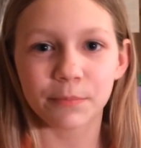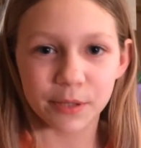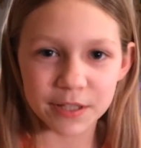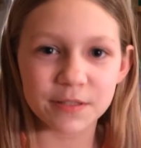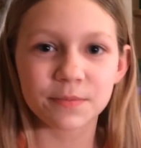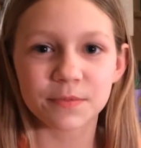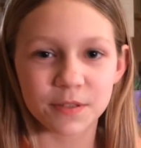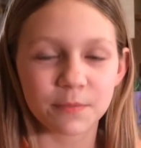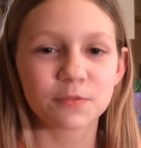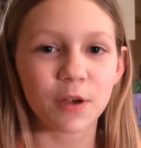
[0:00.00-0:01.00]
please
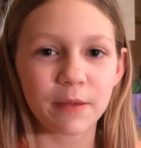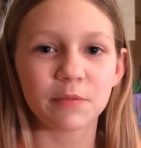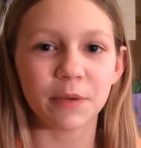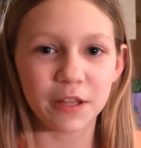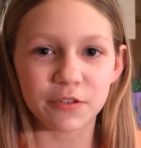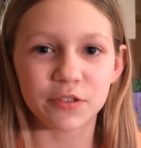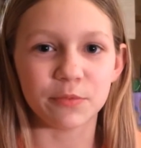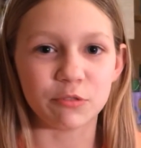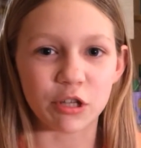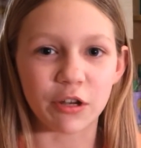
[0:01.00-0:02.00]
subscribe to my
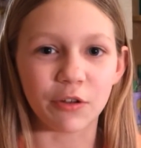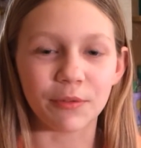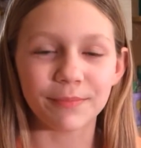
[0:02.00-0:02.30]
YouTube channel.